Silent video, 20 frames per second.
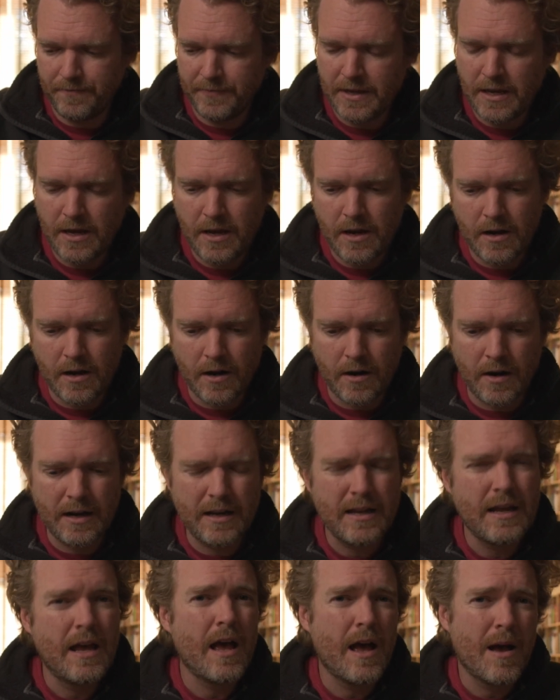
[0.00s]
All right.
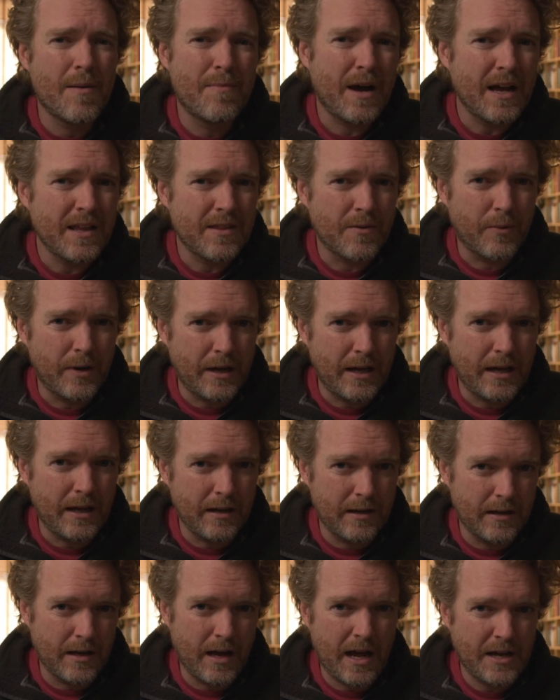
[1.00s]
By the
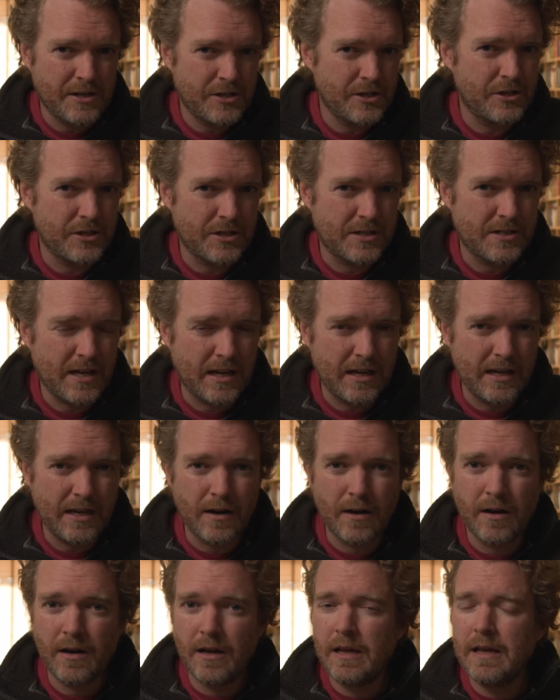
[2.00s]
way, I should just say
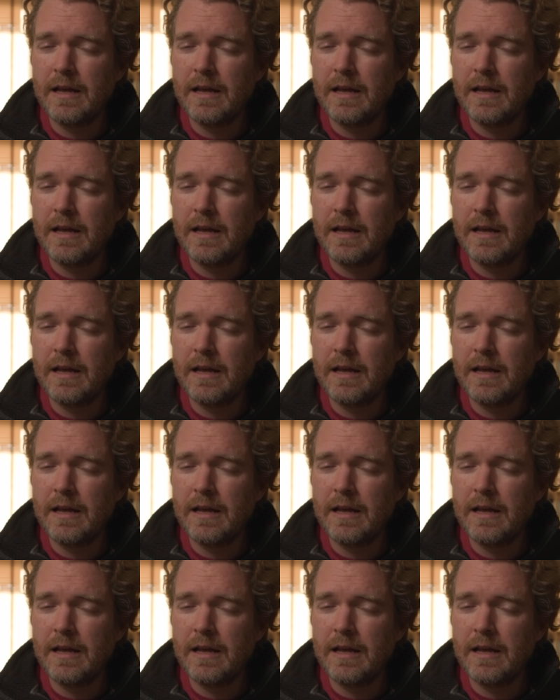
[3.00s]
here,